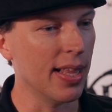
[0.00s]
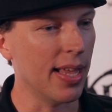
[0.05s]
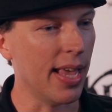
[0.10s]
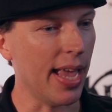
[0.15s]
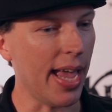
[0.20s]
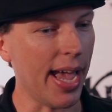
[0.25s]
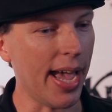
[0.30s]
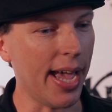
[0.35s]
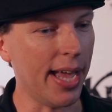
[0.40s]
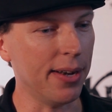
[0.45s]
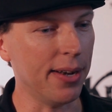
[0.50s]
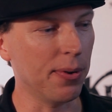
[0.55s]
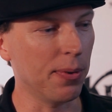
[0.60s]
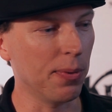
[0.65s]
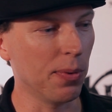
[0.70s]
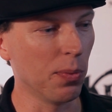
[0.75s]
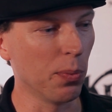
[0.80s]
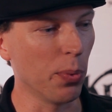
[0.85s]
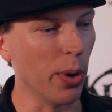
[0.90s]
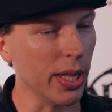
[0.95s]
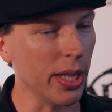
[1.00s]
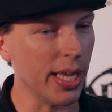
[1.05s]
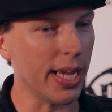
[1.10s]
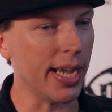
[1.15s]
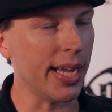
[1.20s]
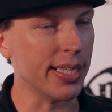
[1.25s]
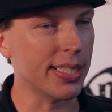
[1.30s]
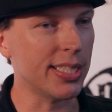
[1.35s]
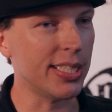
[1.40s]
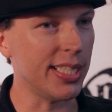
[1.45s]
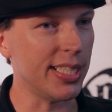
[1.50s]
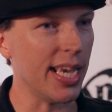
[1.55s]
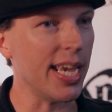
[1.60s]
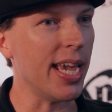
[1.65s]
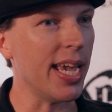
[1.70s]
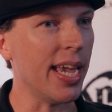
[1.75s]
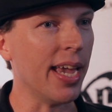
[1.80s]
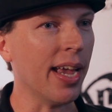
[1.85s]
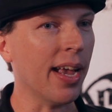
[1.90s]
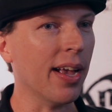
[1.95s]
and really
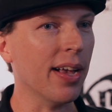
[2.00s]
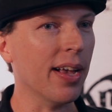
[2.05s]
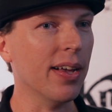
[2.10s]
seeing